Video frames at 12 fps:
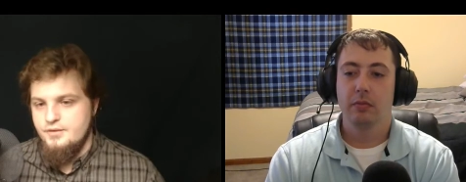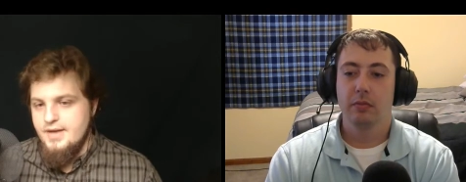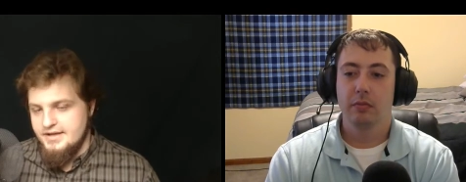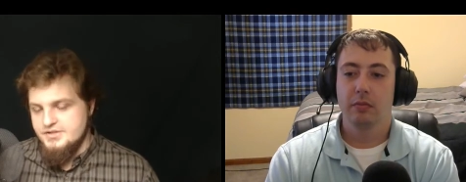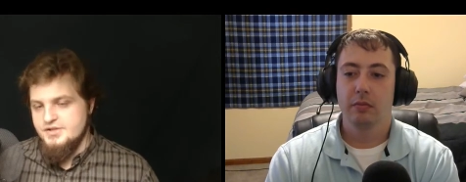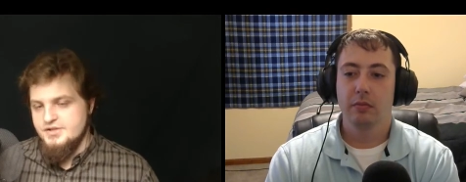Speaker 1: have
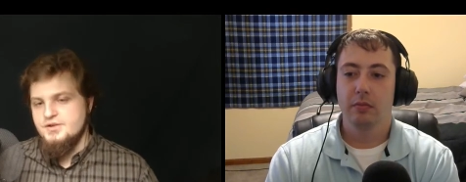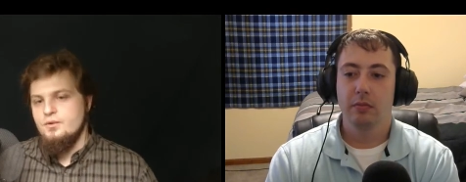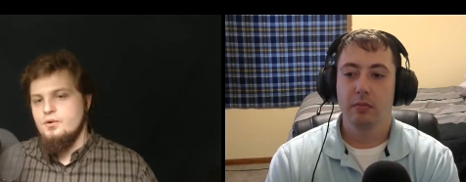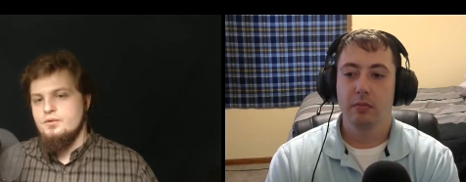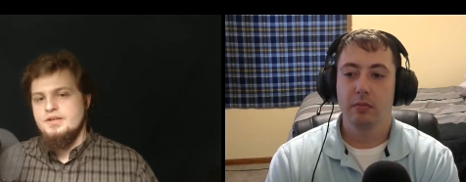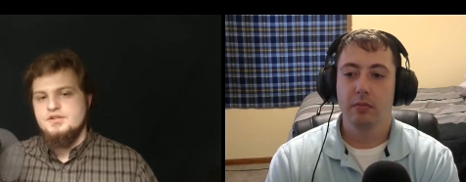access to
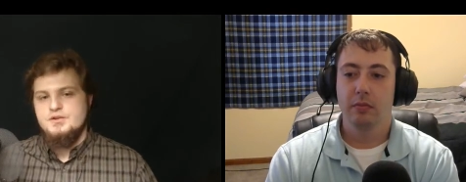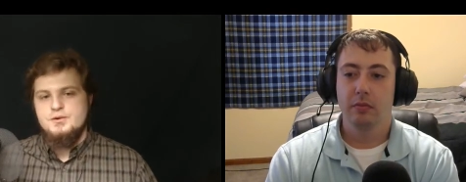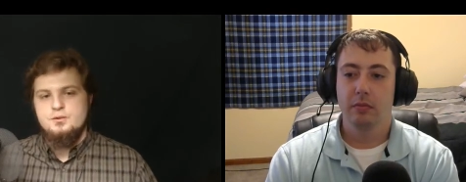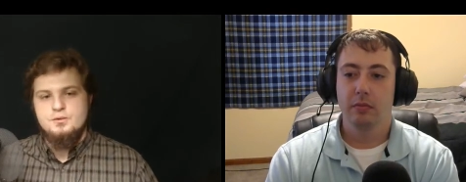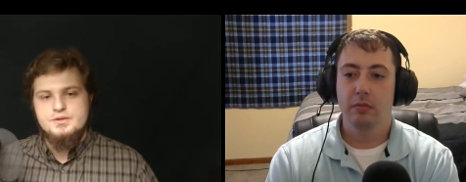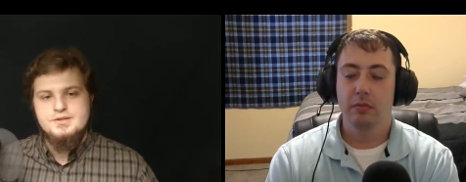all these
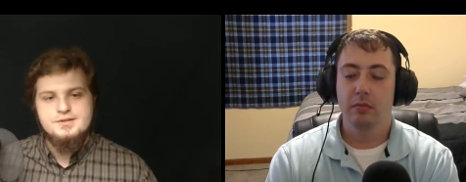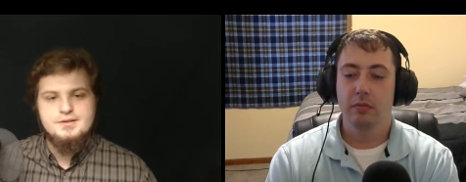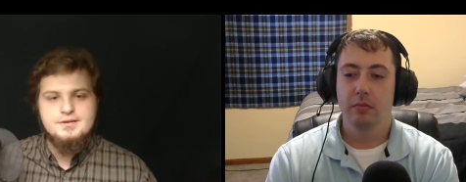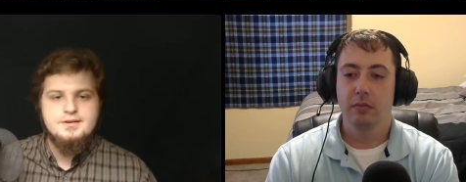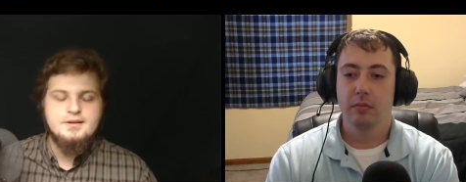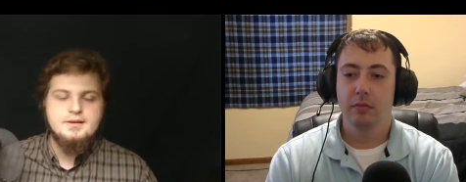tools.
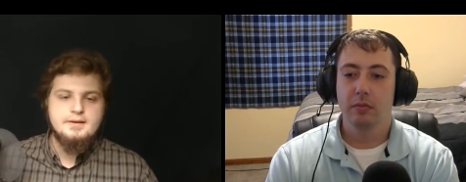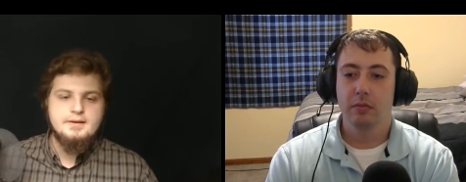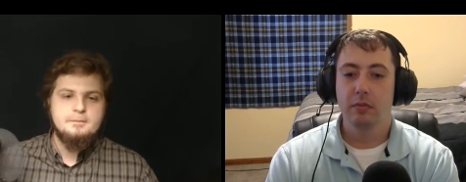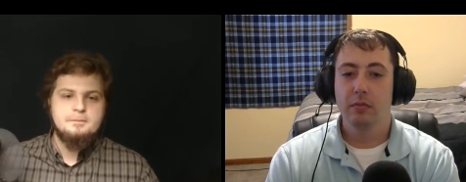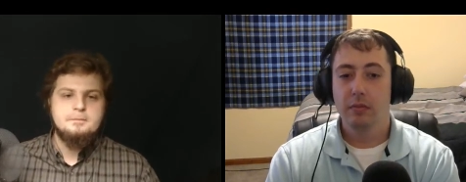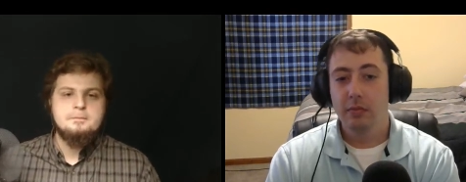
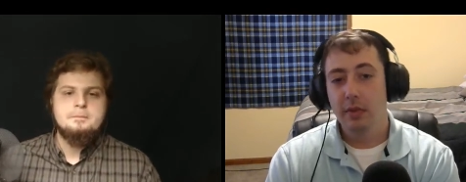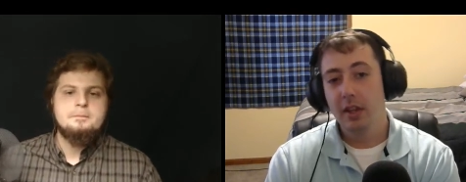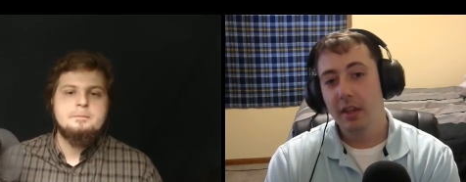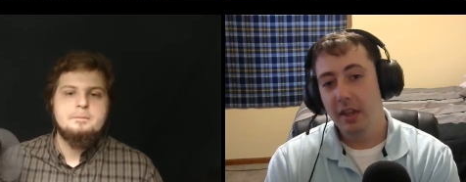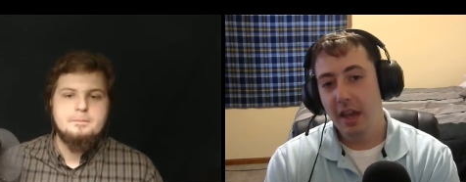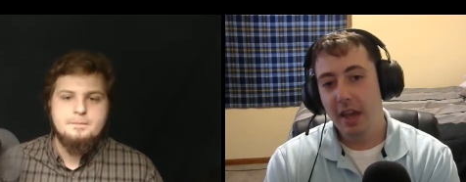
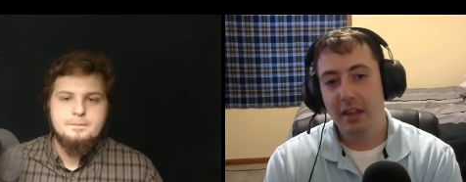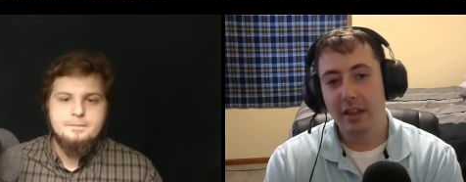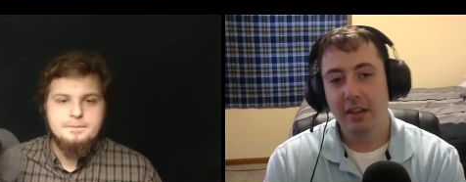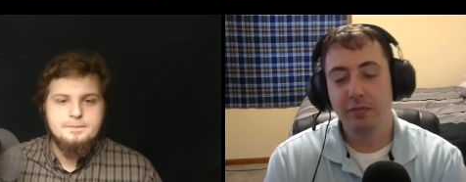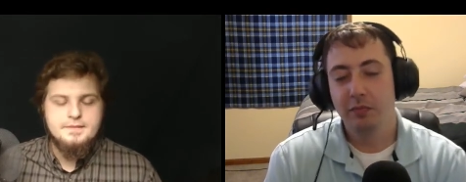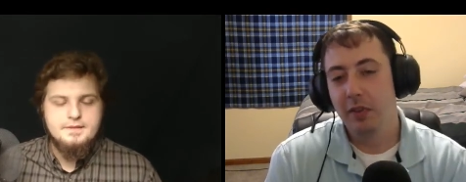
Speaker 2: Yeah, like
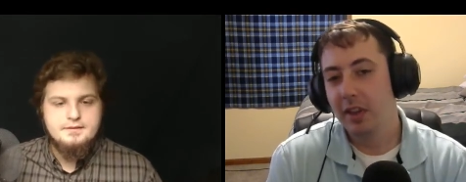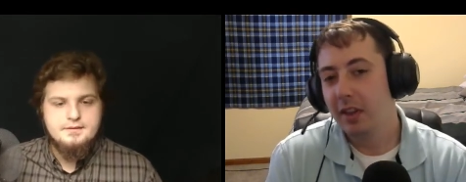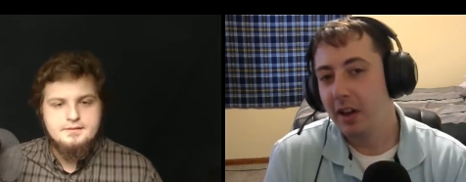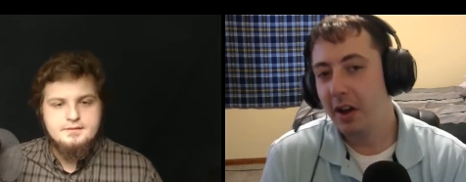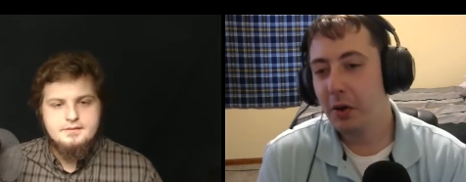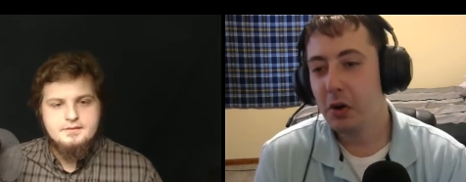
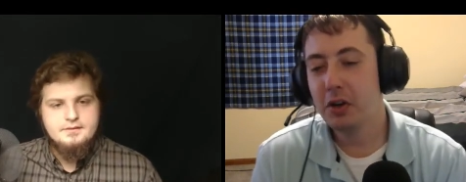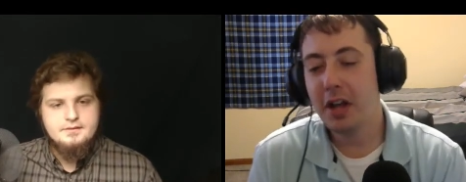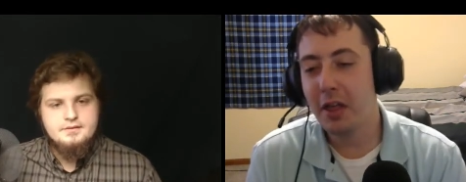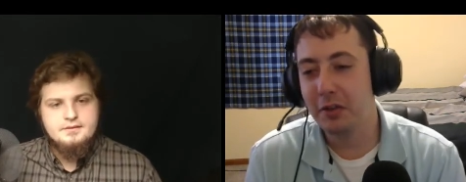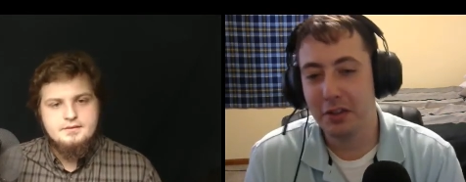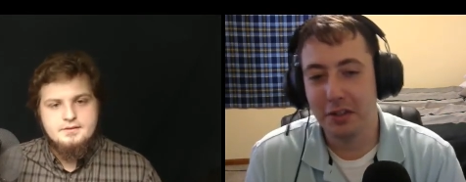hundred
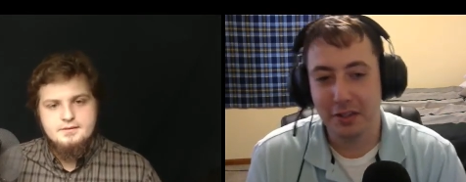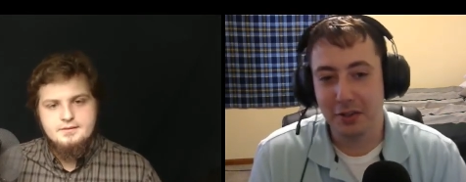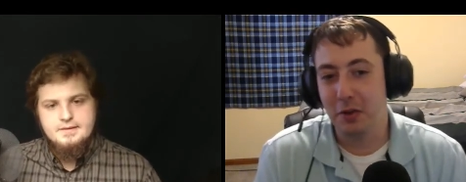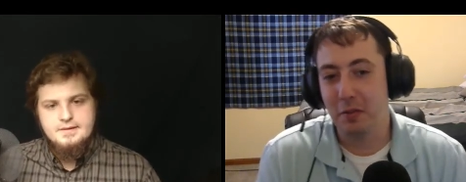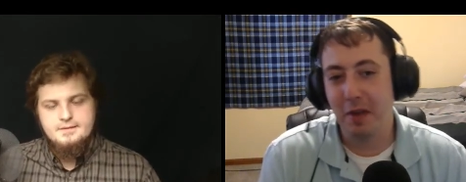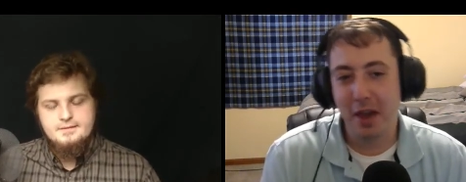dollars isn't too
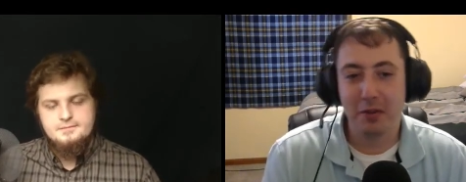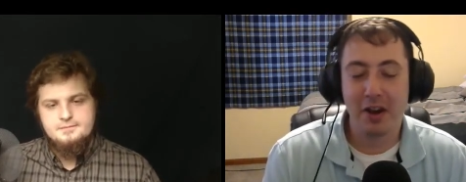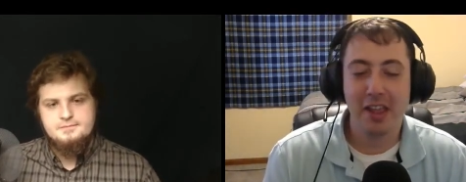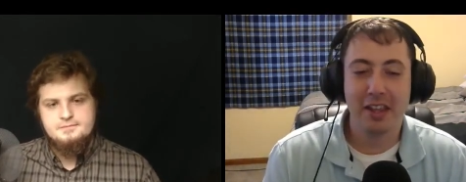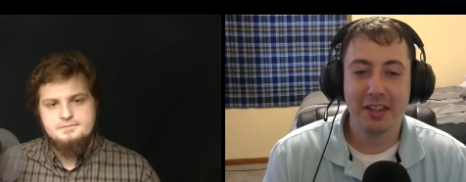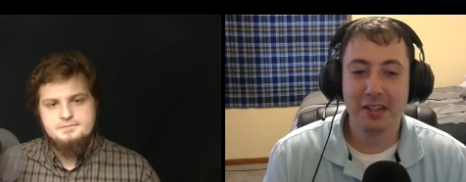bad, right?
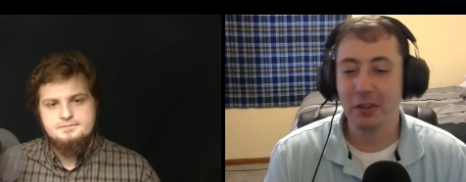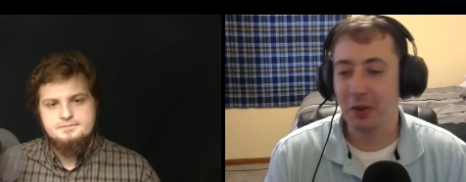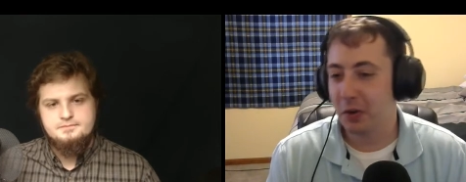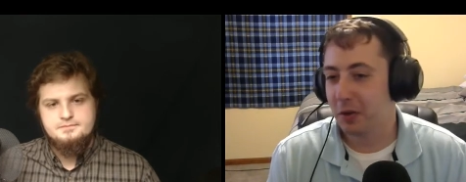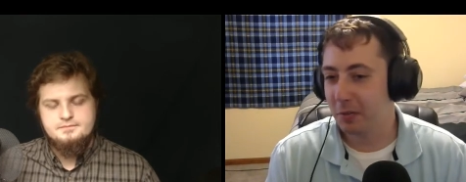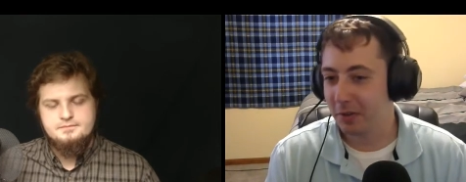Like that's a
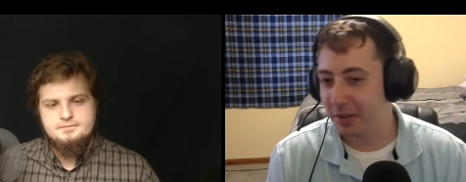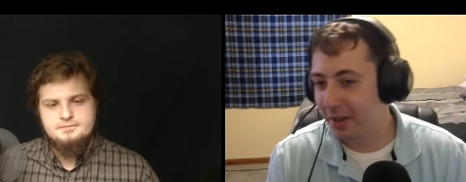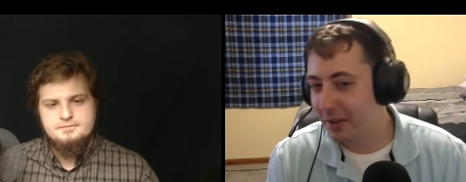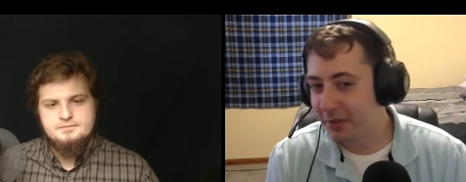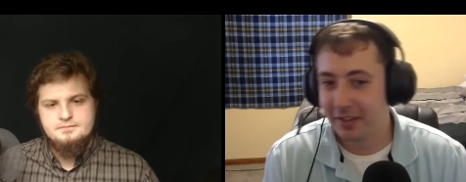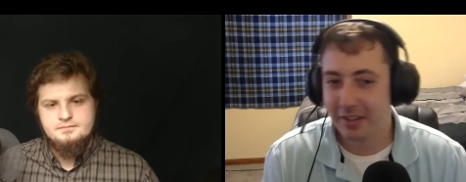Christmas
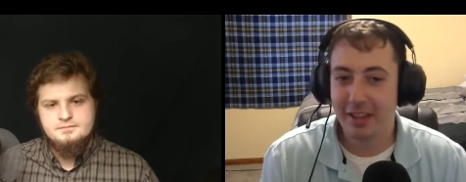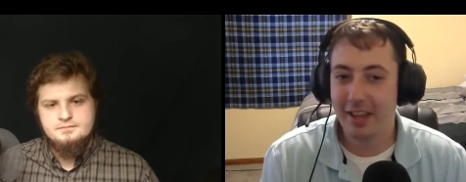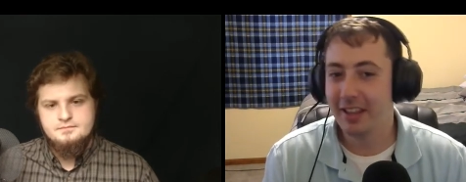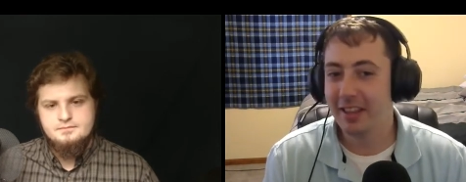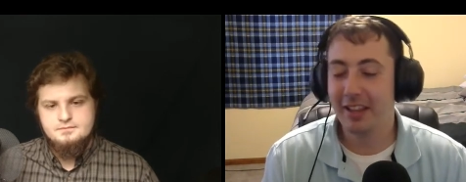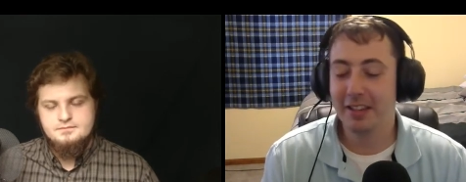gift. That
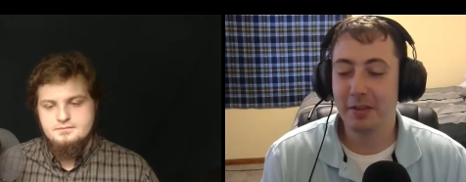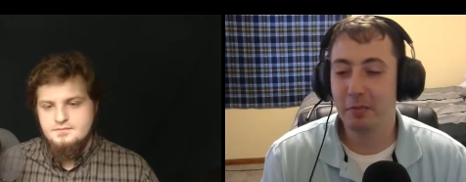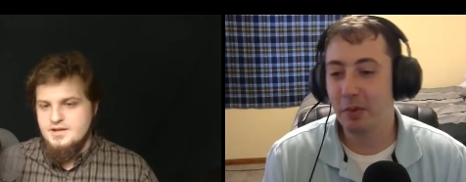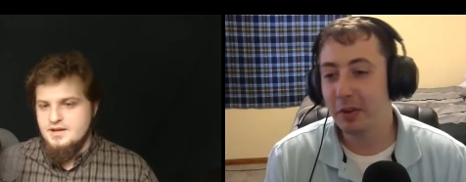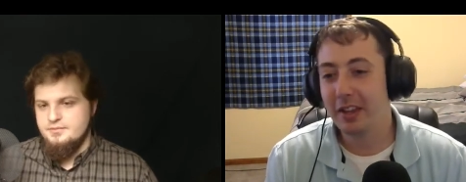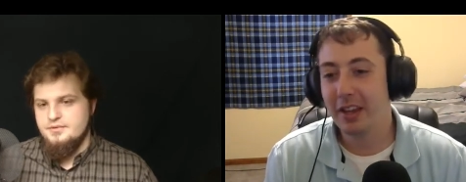that's a
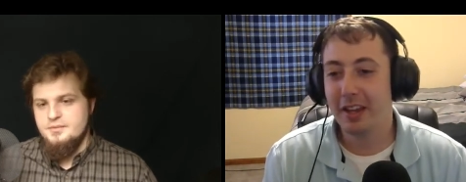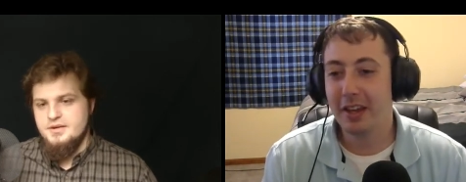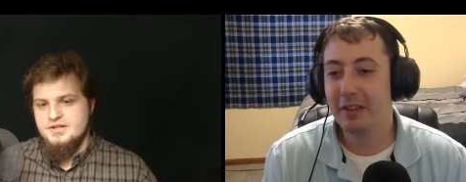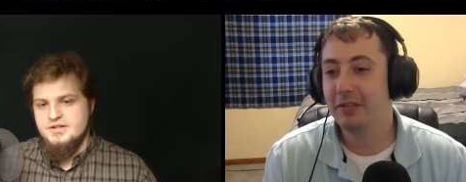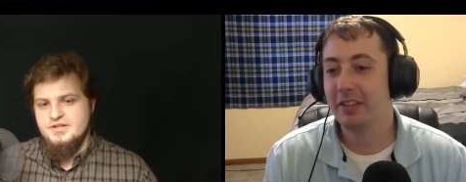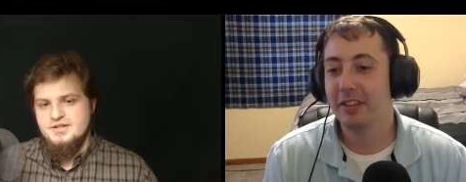birthday yeah, gift.
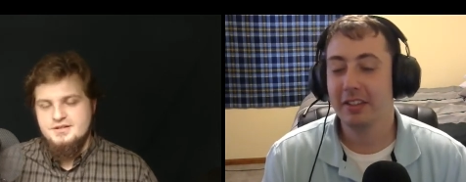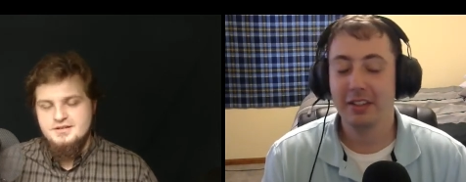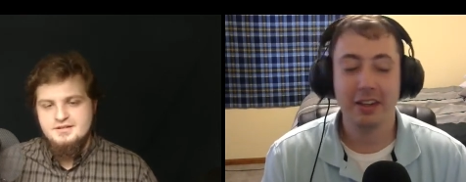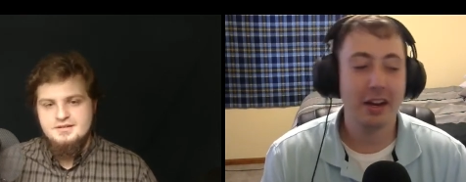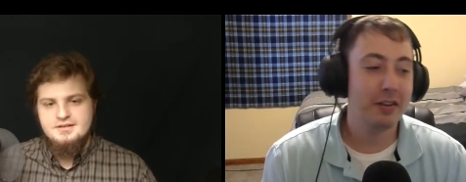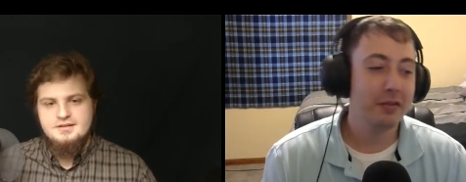Much. You
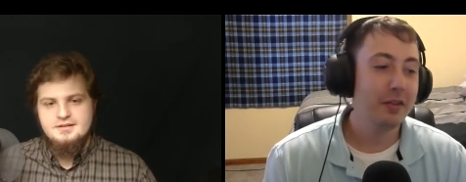know,